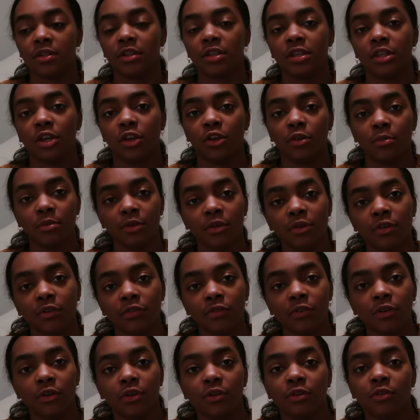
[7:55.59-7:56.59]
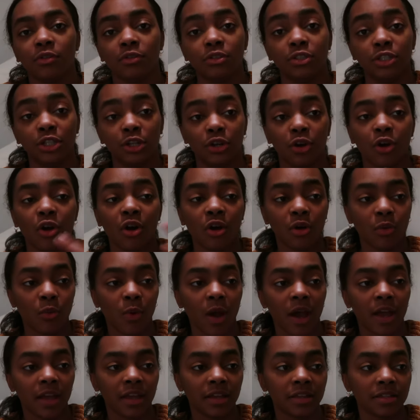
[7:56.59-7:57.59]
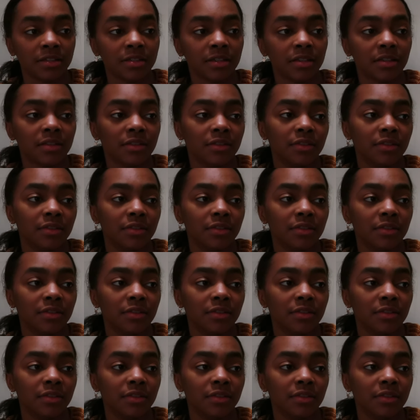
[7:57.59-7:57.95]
They're beautiful. They're all white.